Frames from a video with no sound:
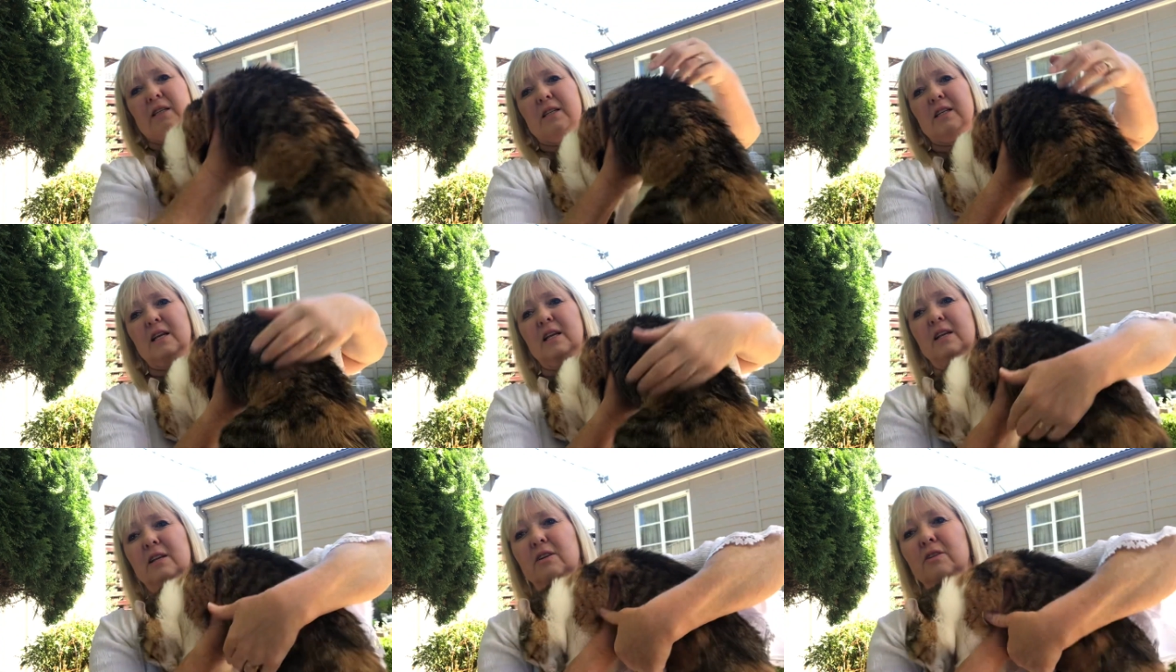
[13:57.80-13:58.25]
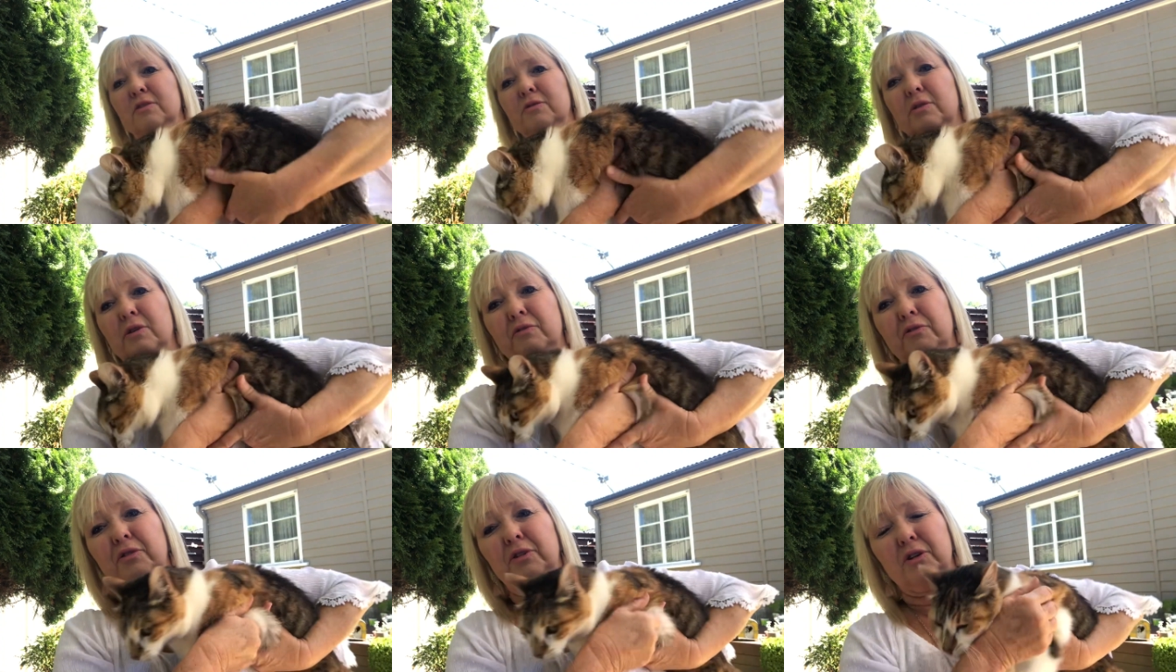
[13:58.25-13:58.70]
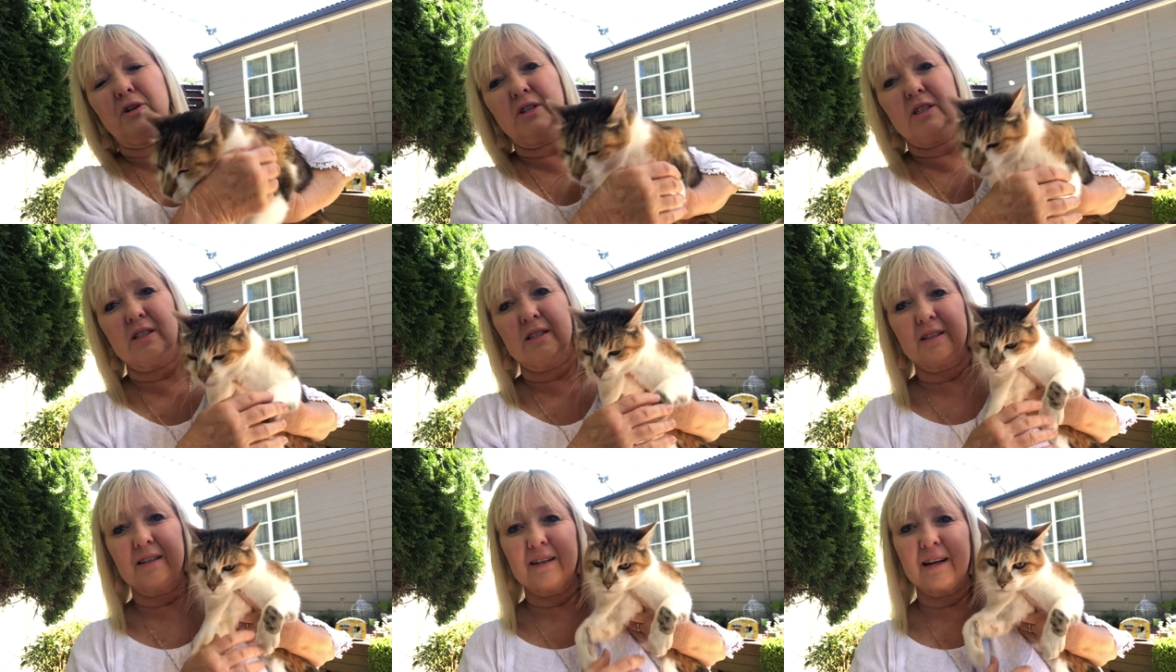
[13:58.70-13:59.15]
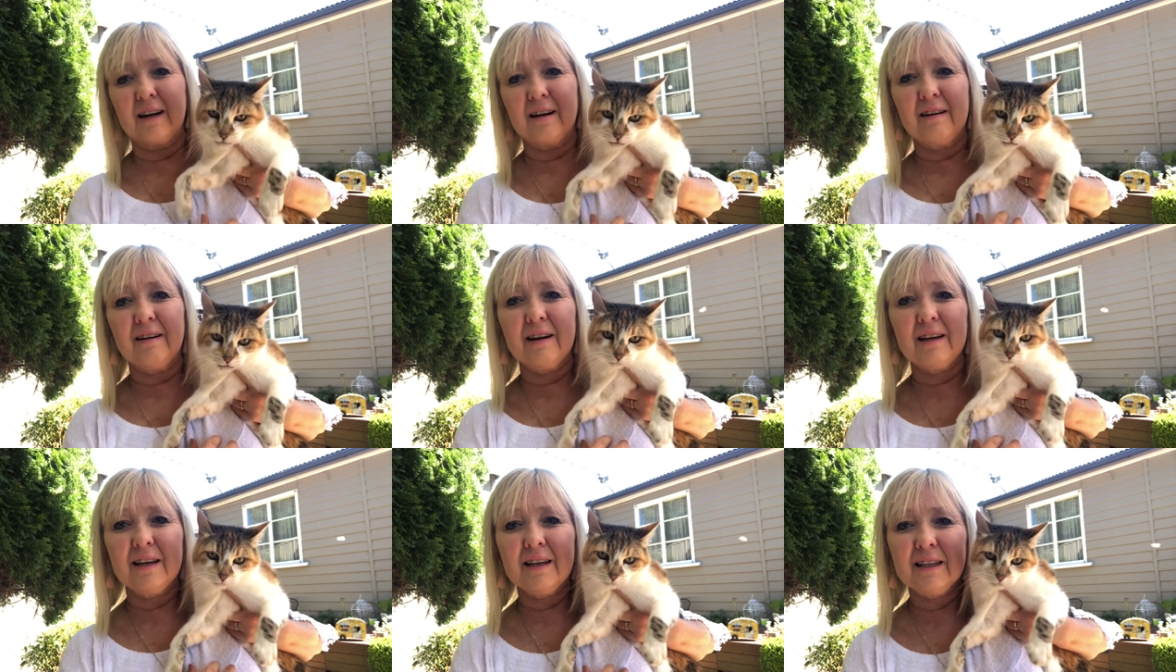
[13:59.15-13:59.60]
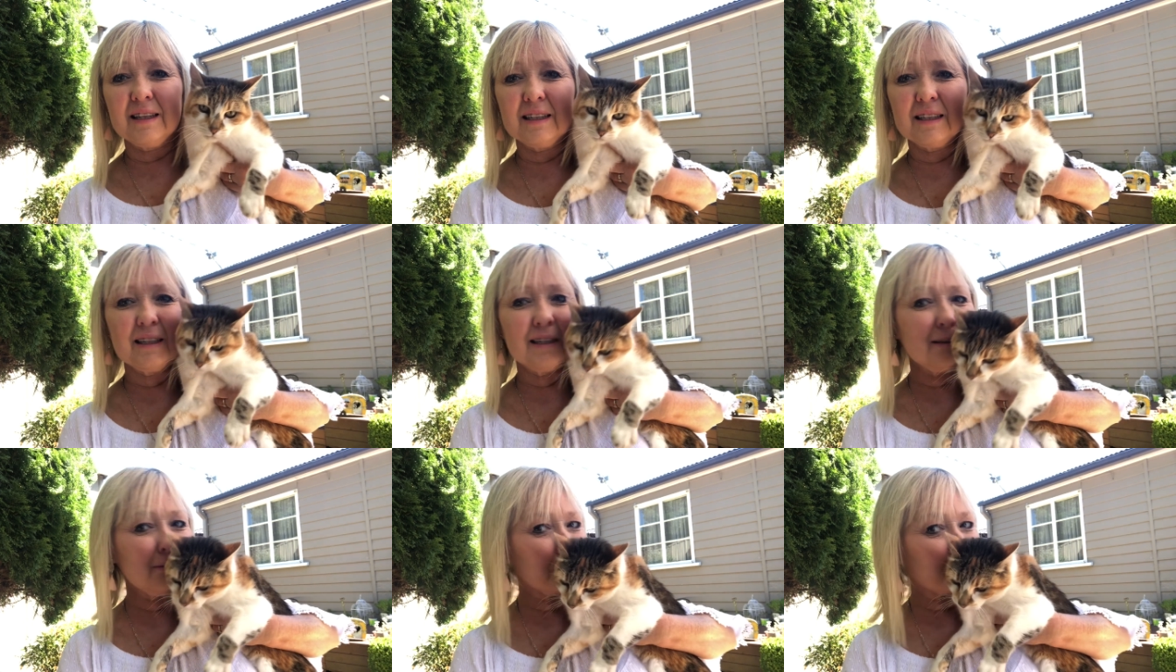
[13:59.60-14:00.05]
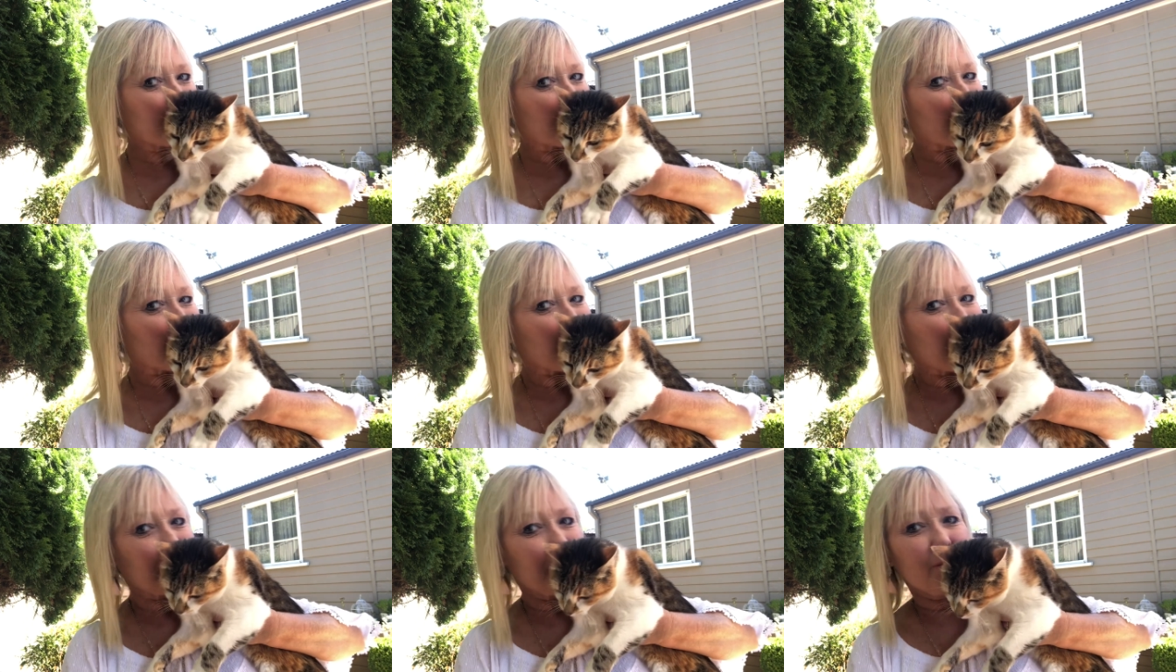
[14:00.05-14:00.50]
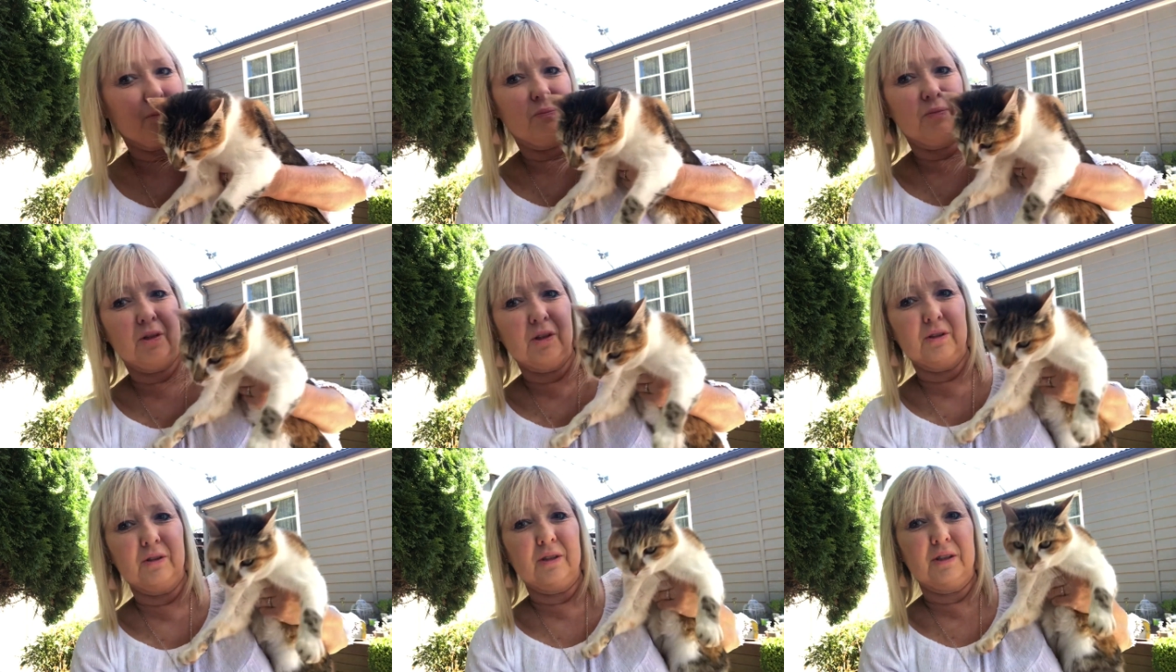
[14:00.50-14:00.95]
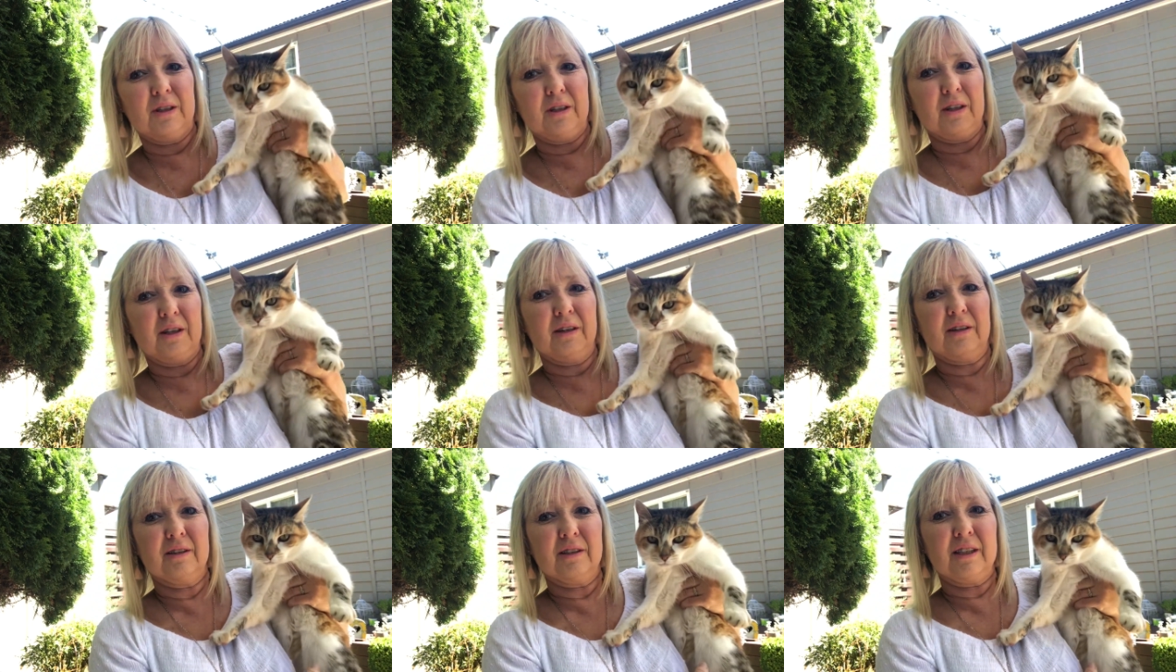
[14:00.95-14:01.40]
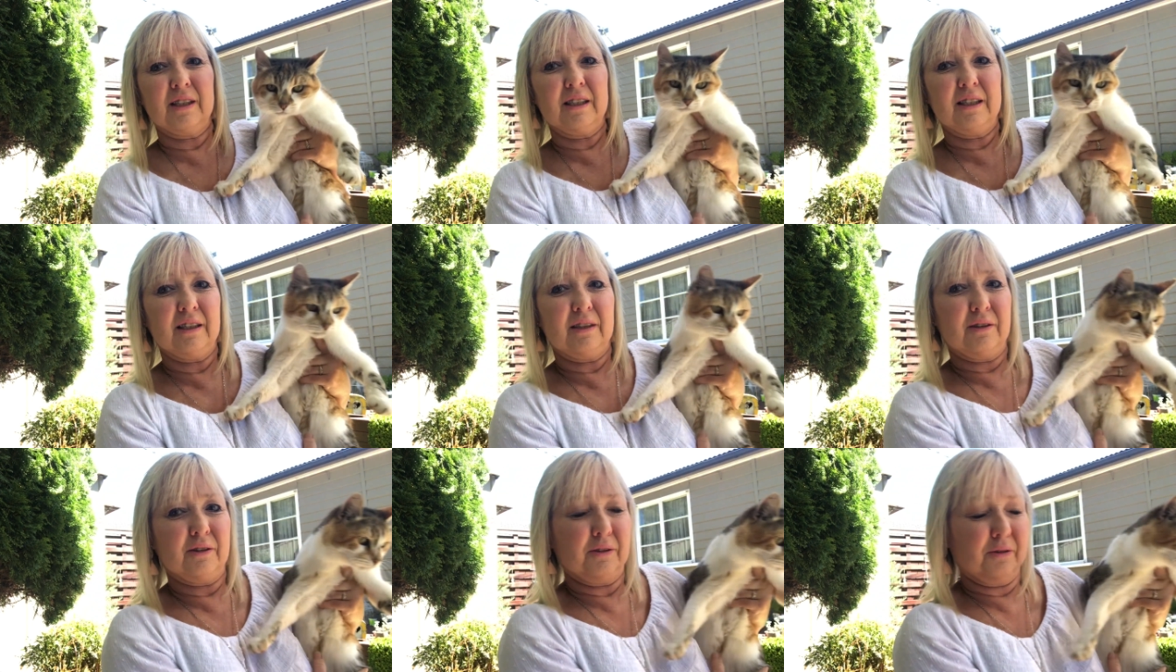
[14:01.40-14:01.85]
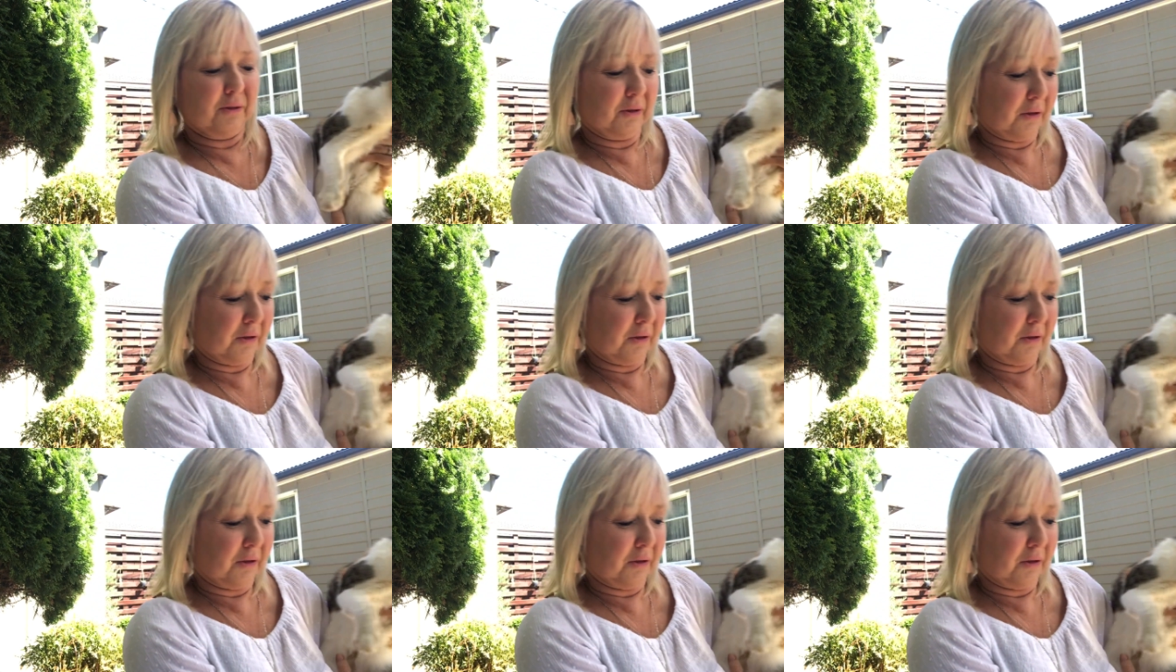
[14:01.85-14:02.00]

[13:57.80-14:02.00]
say hello to her first. Hi, Lily. Good girl. She's a good